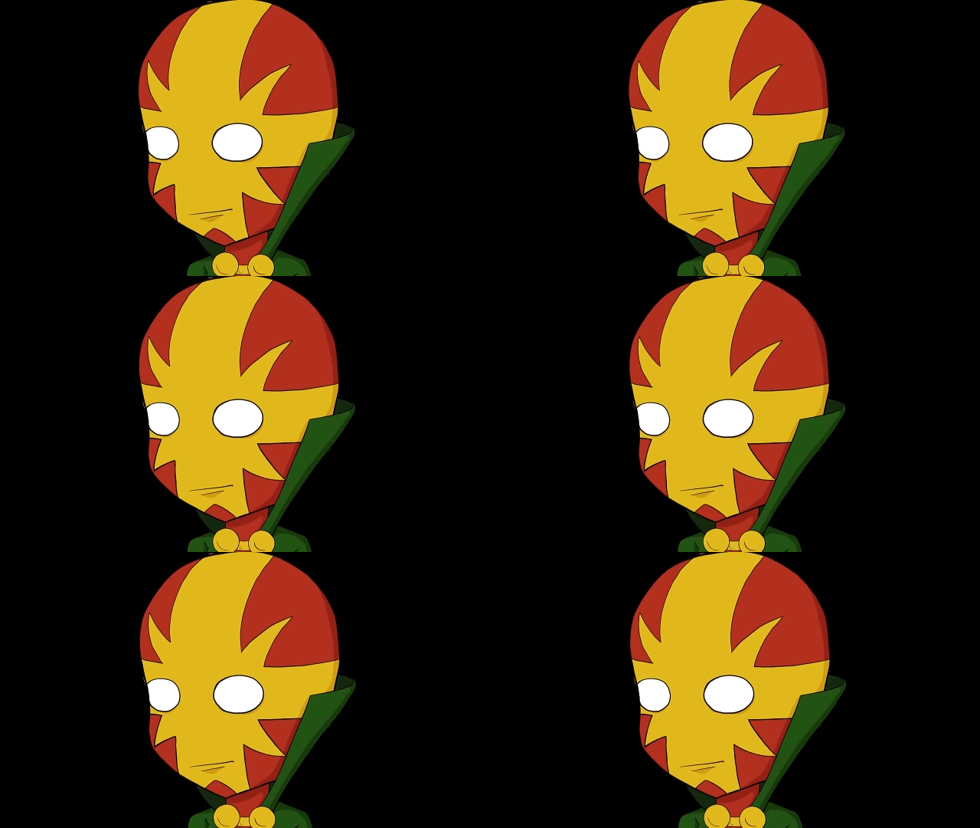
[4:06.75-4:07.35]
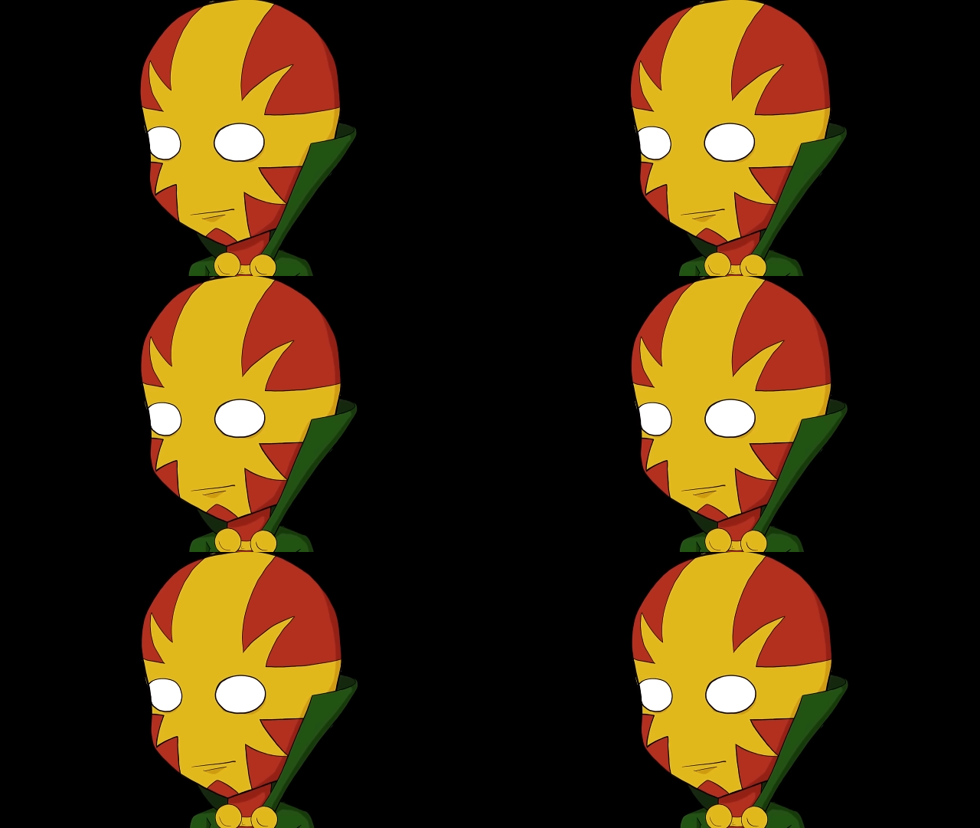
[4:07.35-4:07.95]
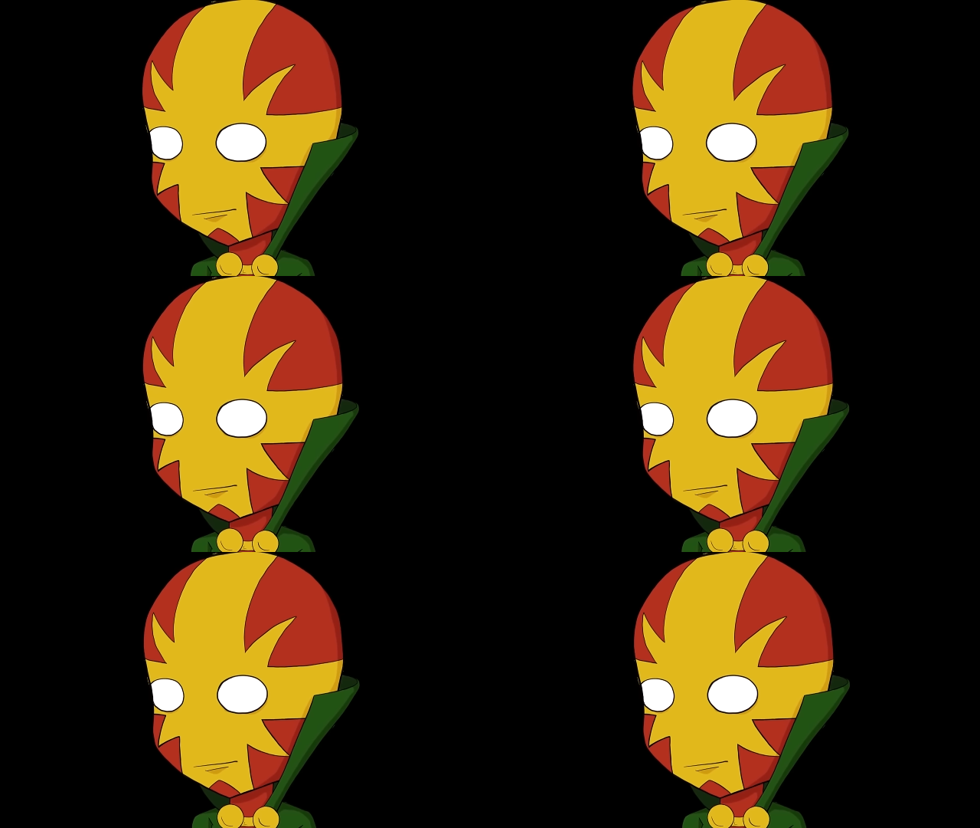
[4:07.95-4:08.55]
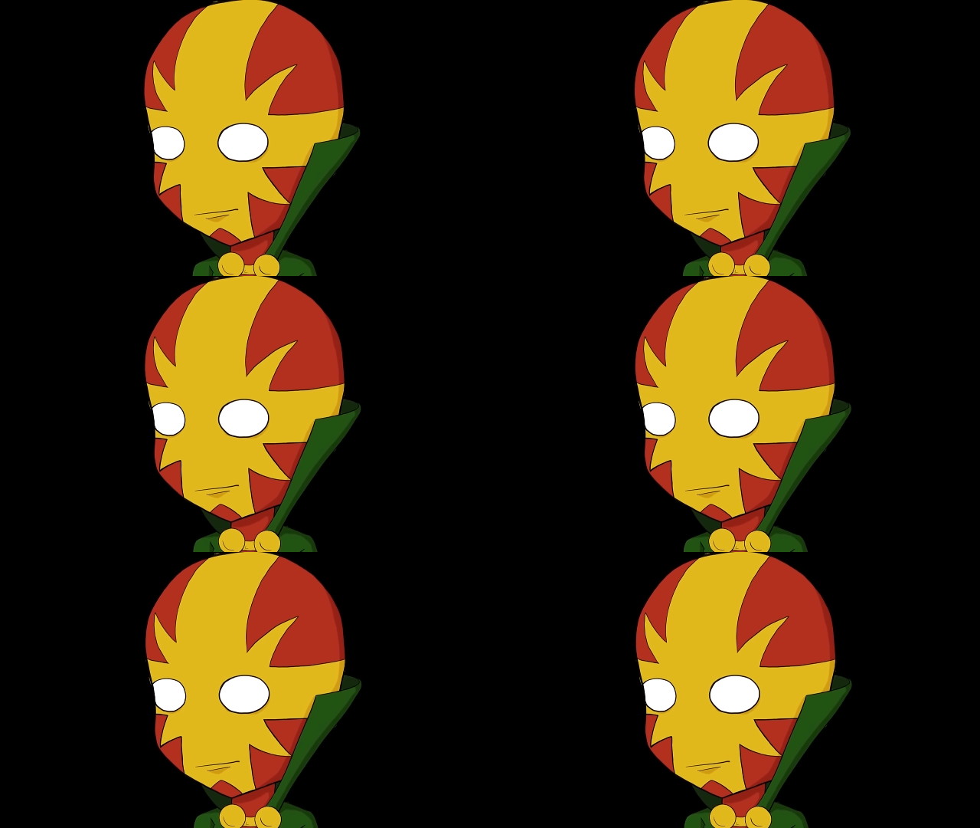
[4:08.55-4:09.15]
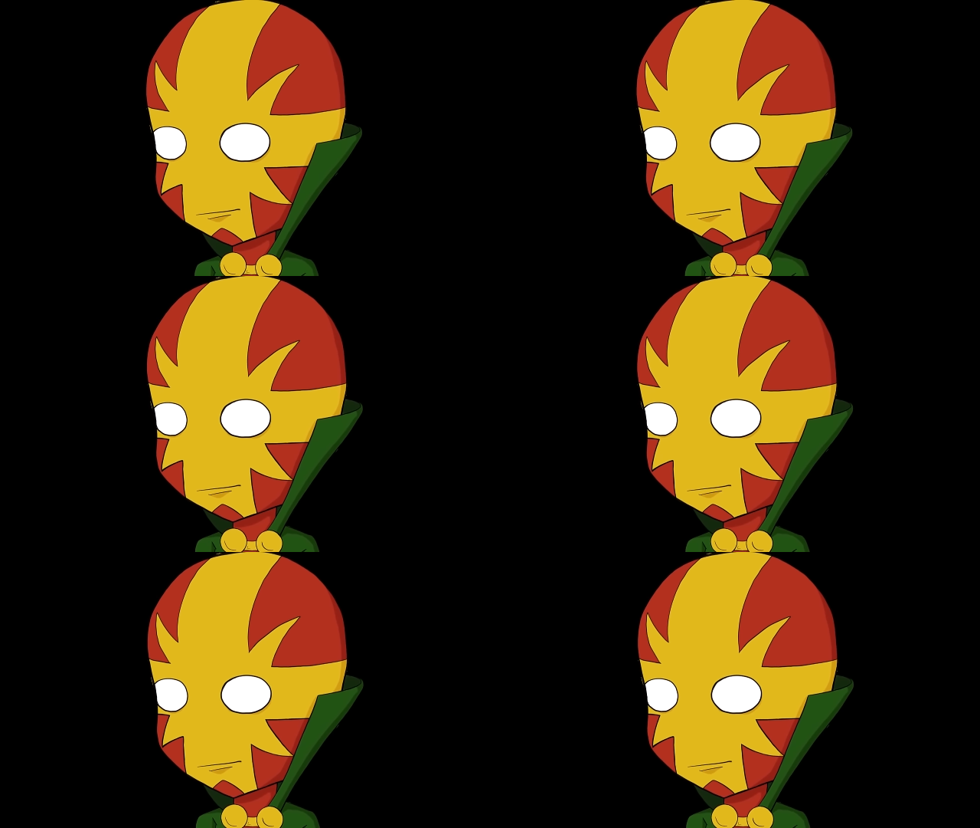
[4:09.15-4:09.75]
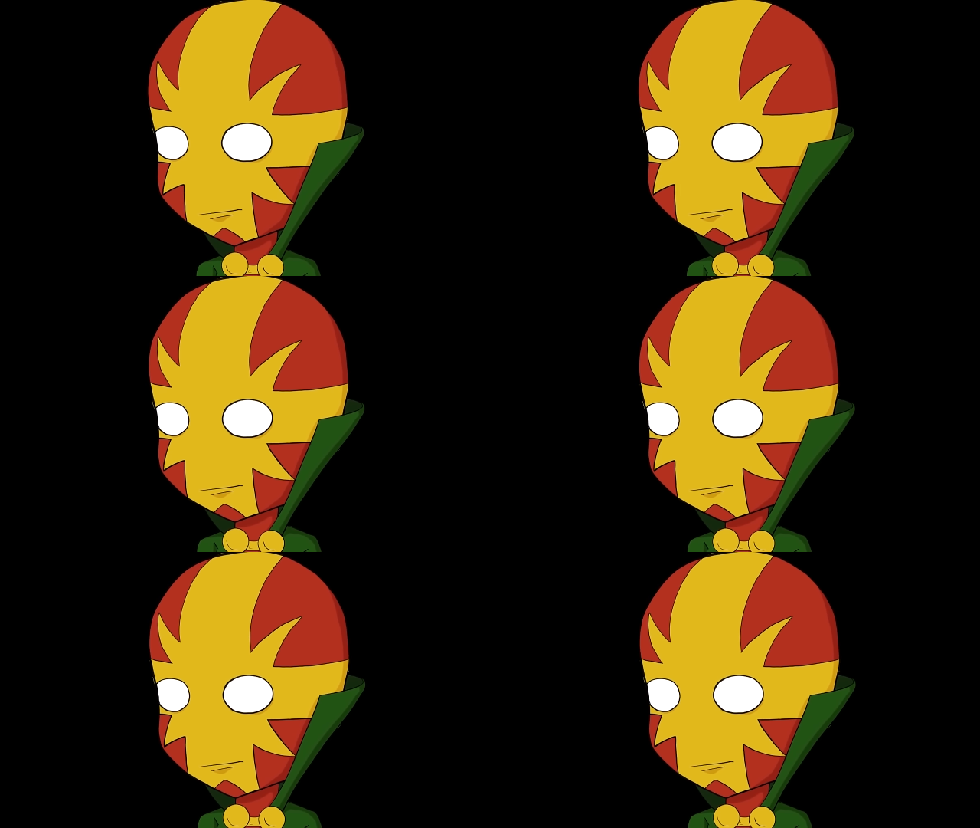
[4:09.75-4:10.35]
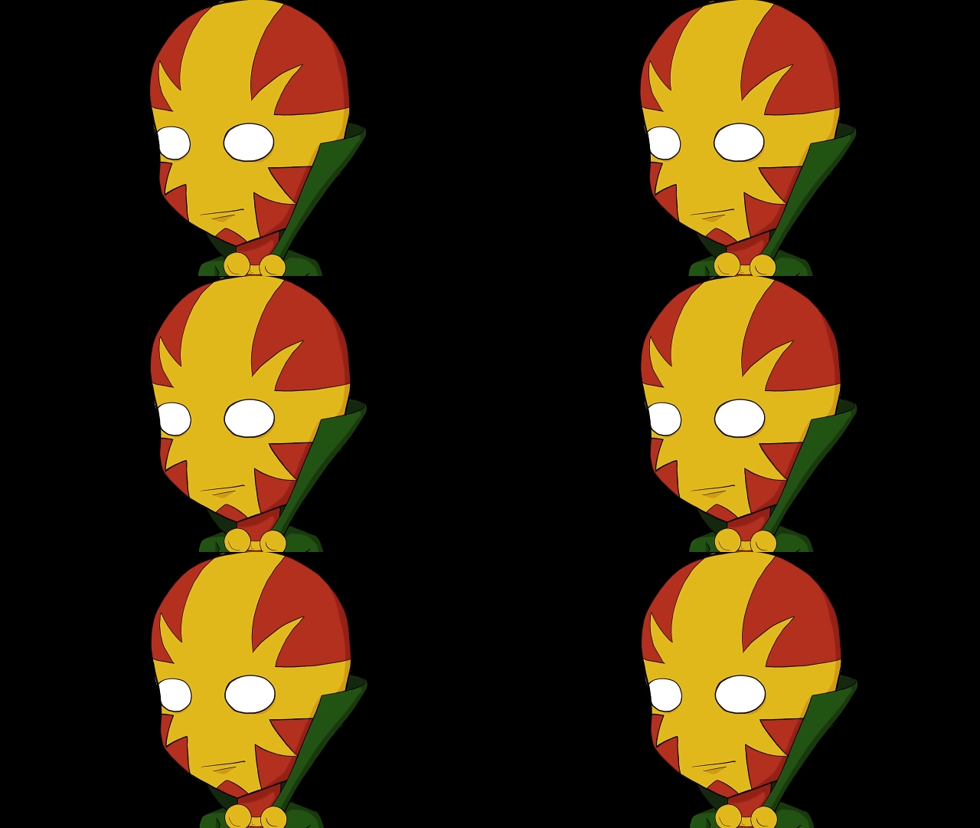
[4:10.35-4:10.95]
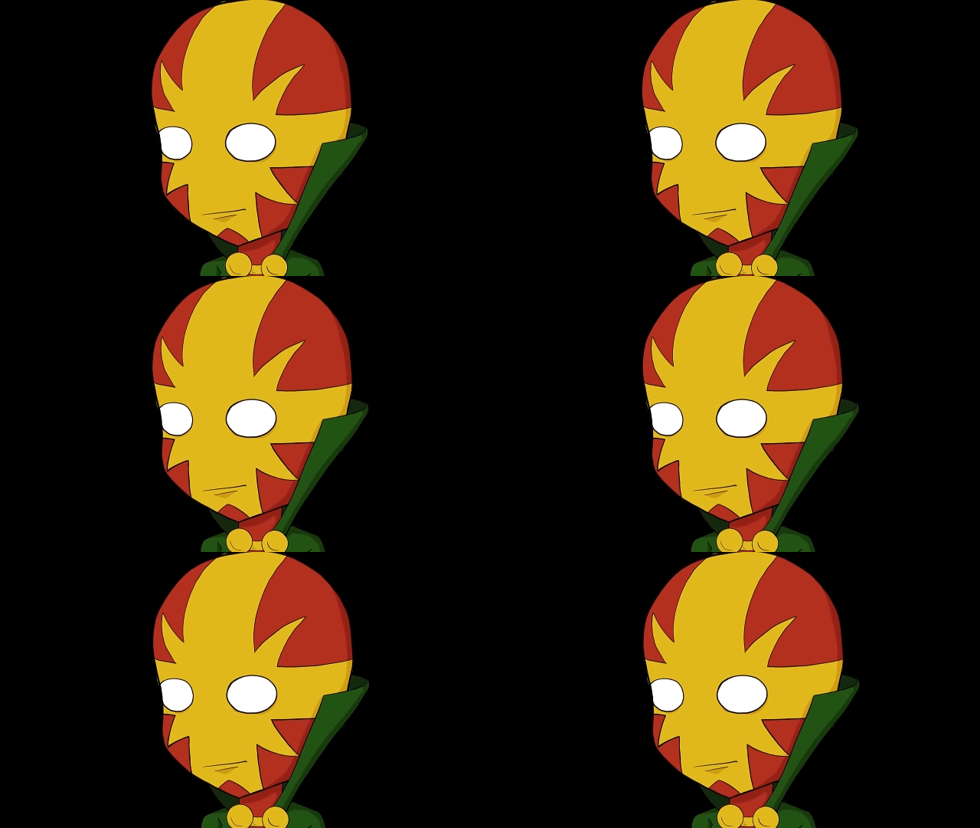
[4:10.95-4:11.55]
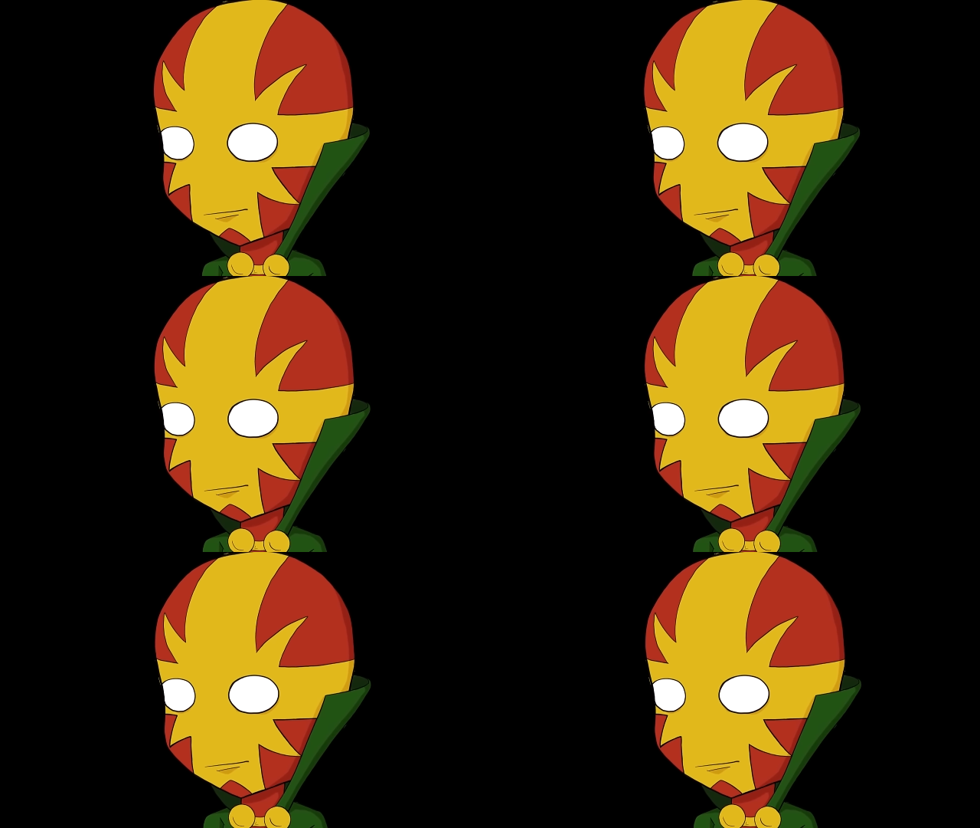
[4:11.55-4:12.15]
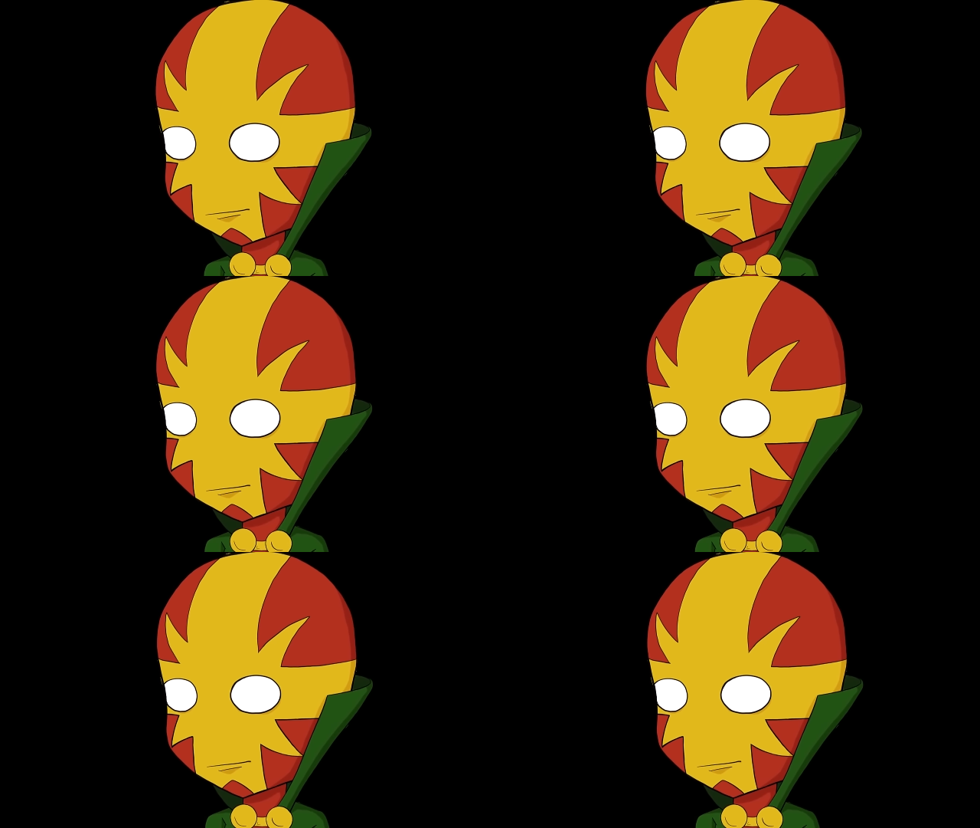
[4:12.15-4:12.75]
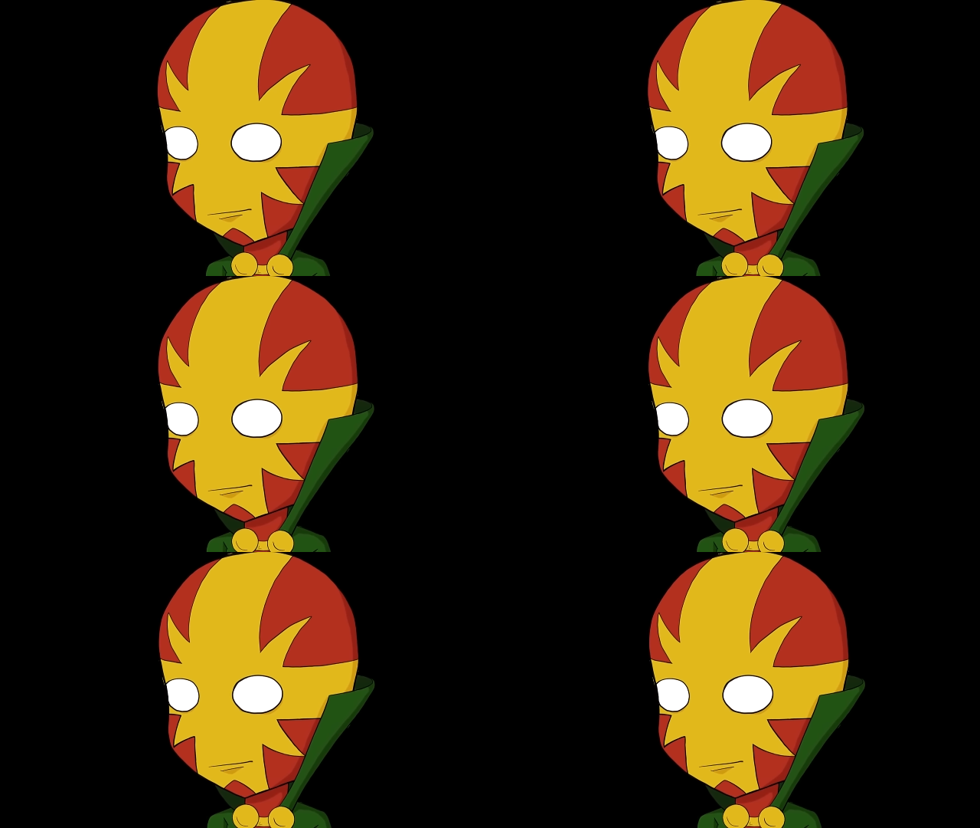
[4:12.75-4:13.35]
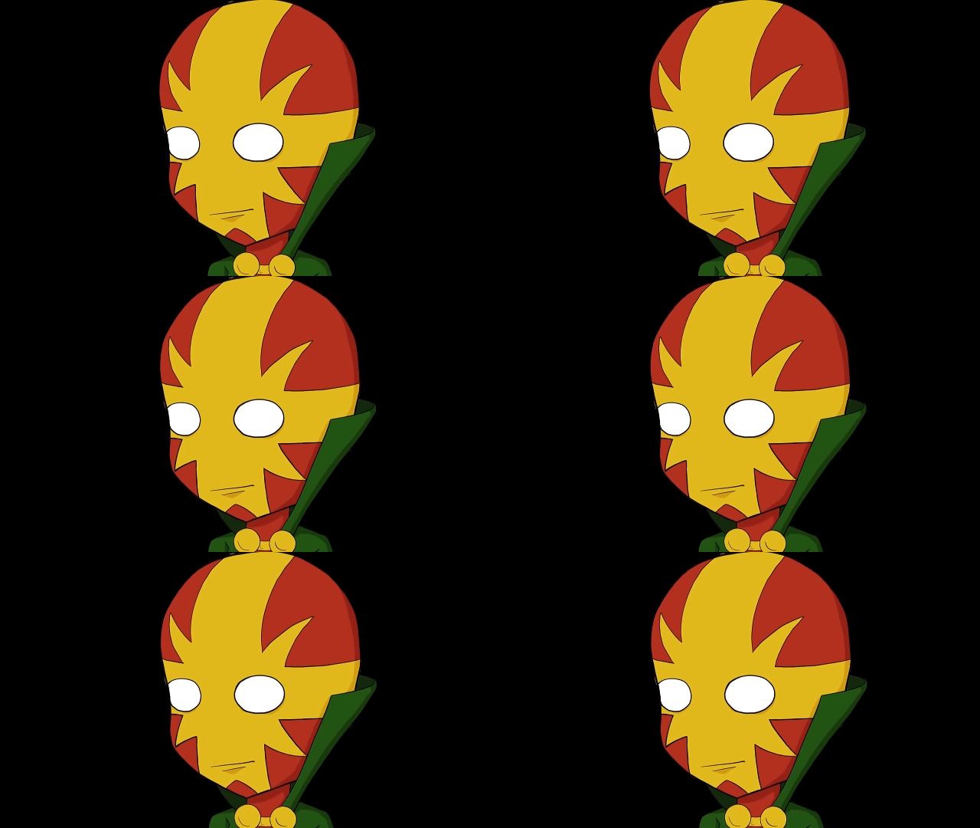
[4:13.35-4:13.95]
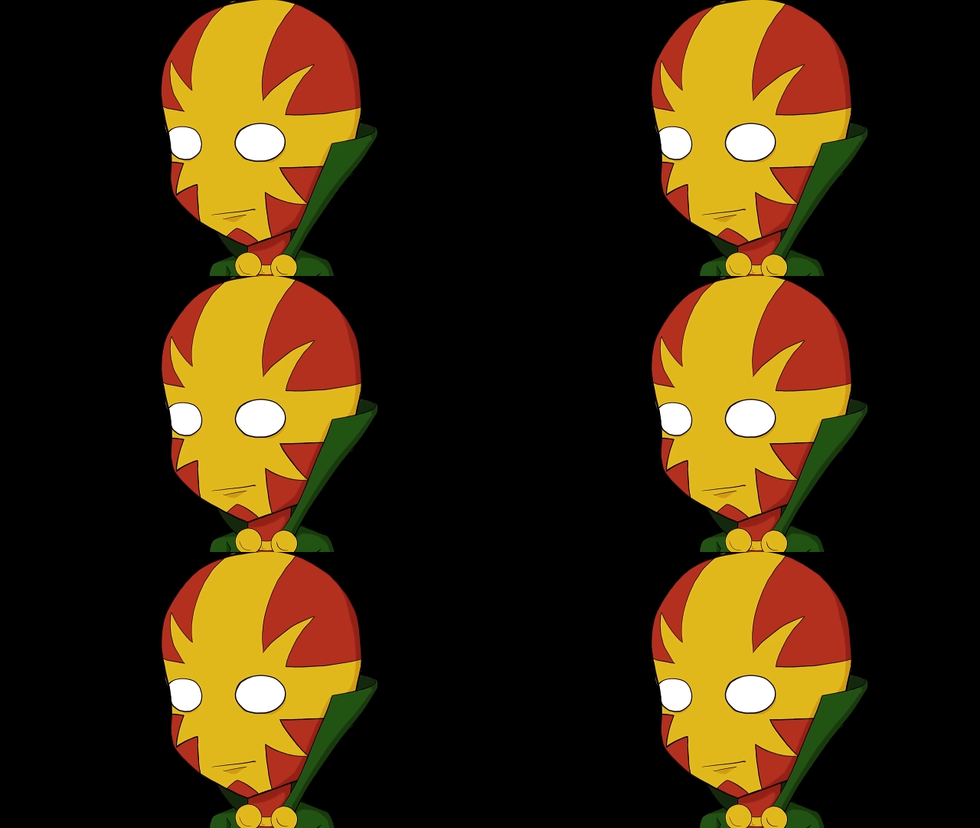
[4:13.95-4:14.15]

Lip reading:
No face is visible, so there are no lips to read.